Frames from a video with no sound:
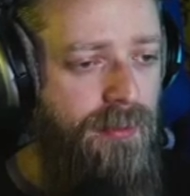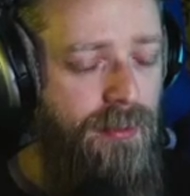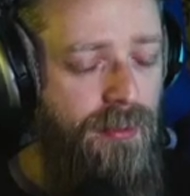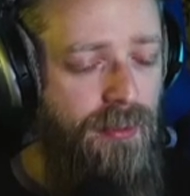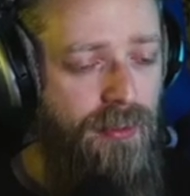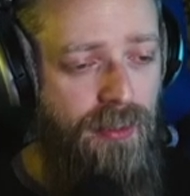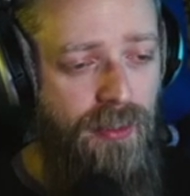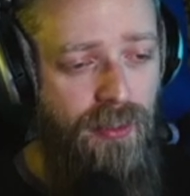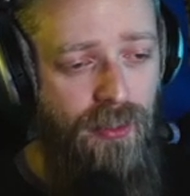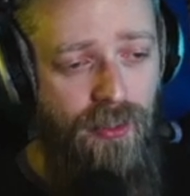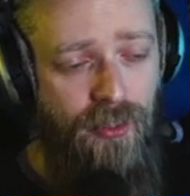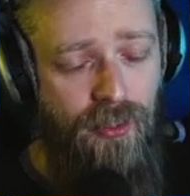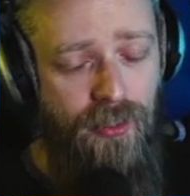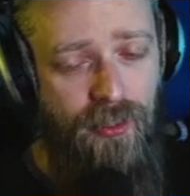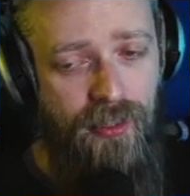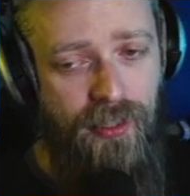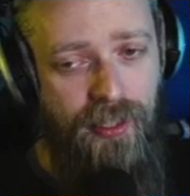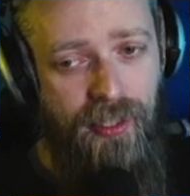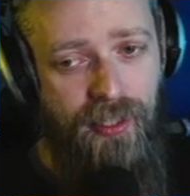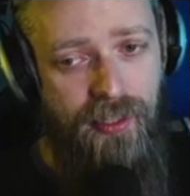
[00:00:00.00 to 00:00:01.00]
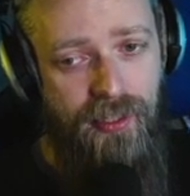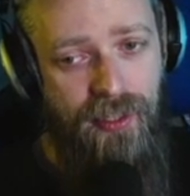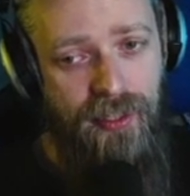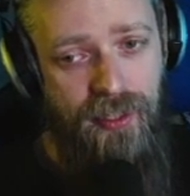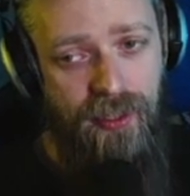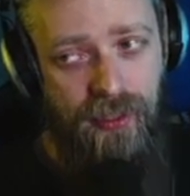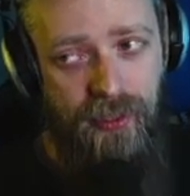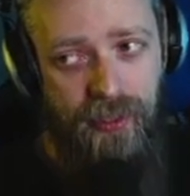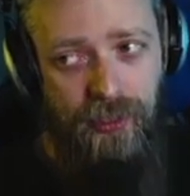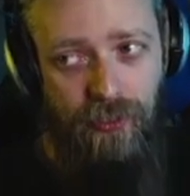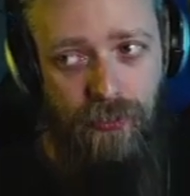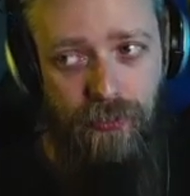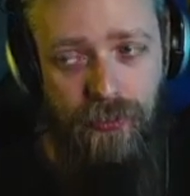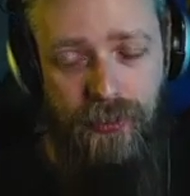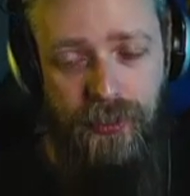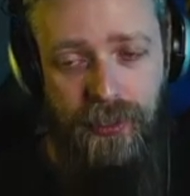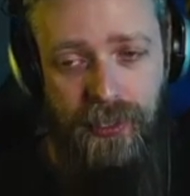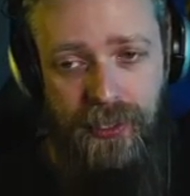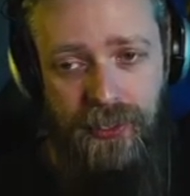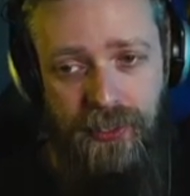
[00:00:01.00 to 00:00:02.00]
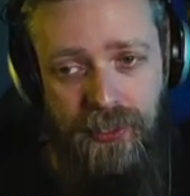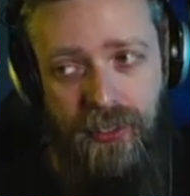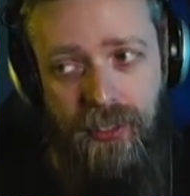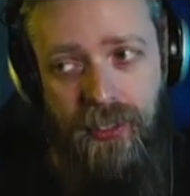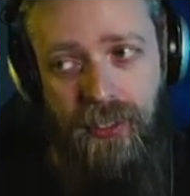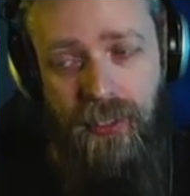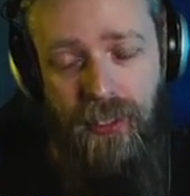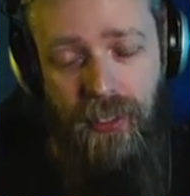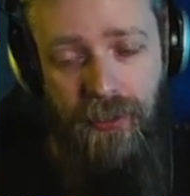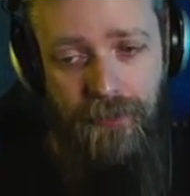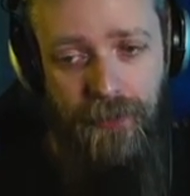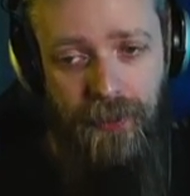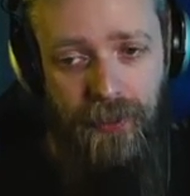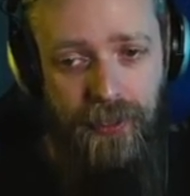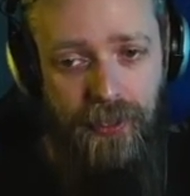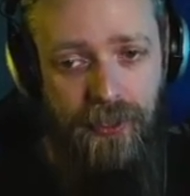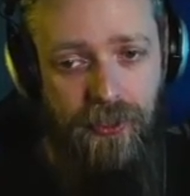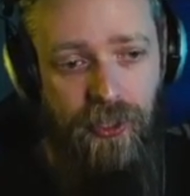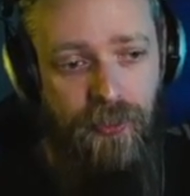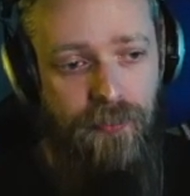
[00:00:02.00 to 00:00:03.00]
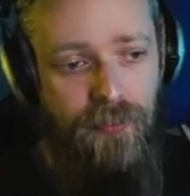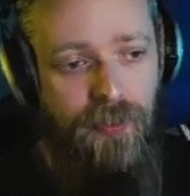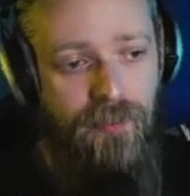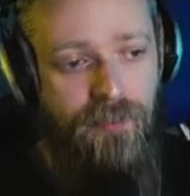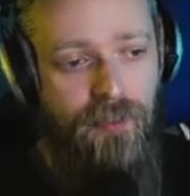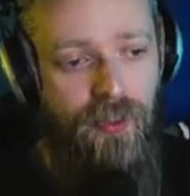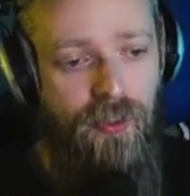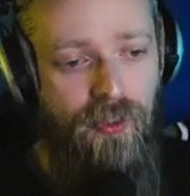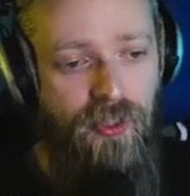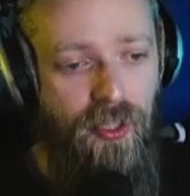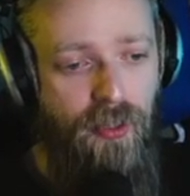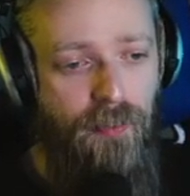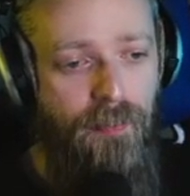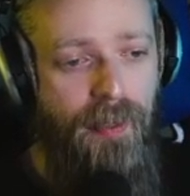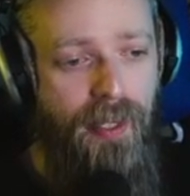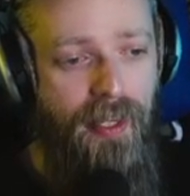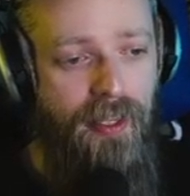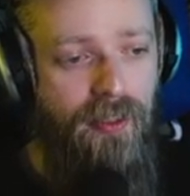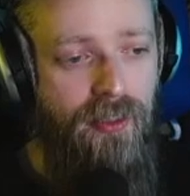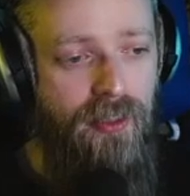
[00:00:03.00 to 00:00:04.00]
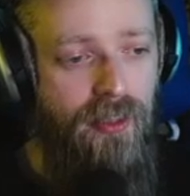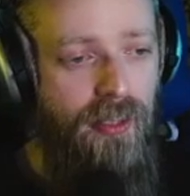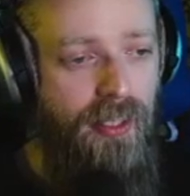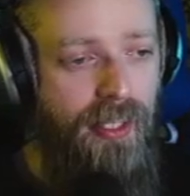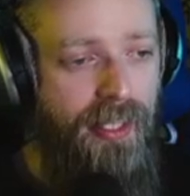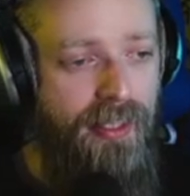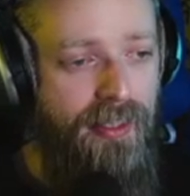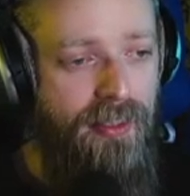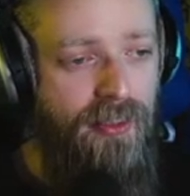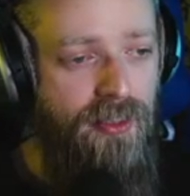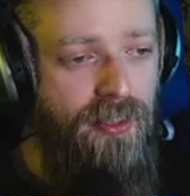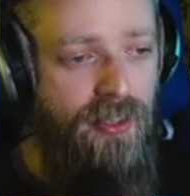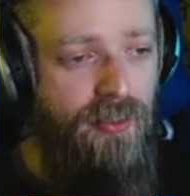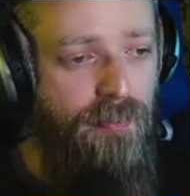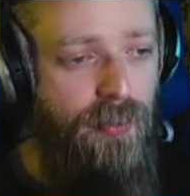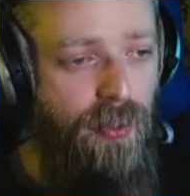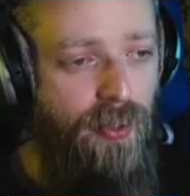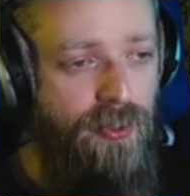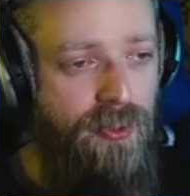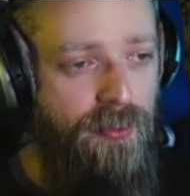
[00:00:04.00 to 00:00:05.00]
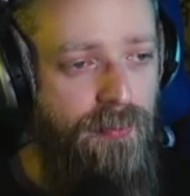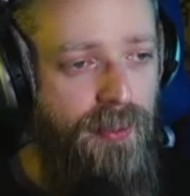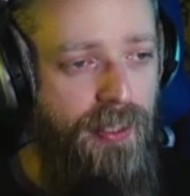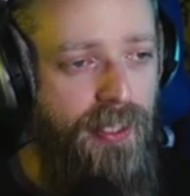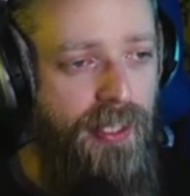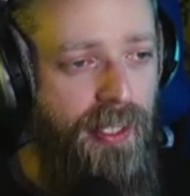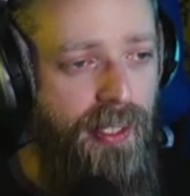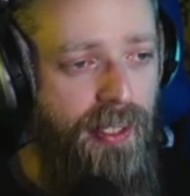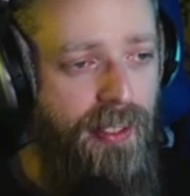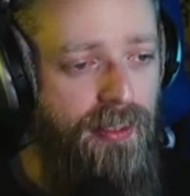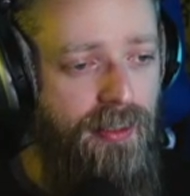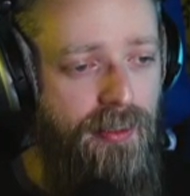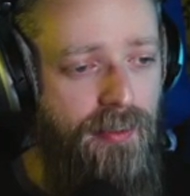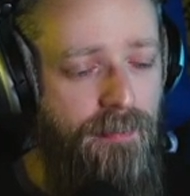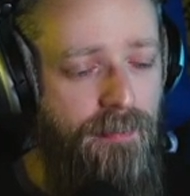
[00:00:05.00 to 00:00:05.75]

Oh, okay, there's a little release. I feel like I jumped off Yoshi about as late as you possibly can.